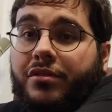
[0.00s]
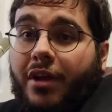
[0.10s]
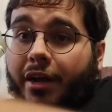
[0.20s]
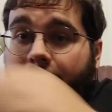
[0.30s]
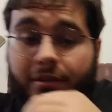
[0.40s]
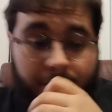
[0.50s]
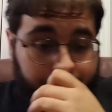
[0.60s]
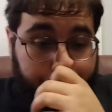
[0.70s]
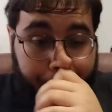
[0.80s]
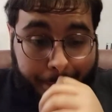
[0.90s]
sides
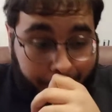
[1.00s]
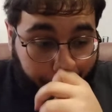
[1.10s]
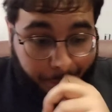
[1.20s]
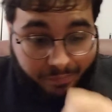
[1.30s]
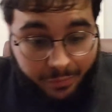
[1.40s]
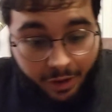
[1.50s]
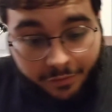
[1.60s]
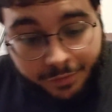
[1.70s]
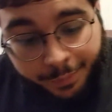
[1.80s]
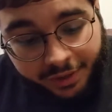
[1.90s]

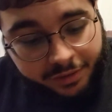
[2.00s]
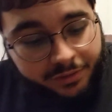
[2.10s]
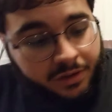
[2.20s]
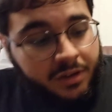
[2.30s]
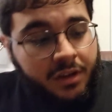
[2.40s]
of the pins.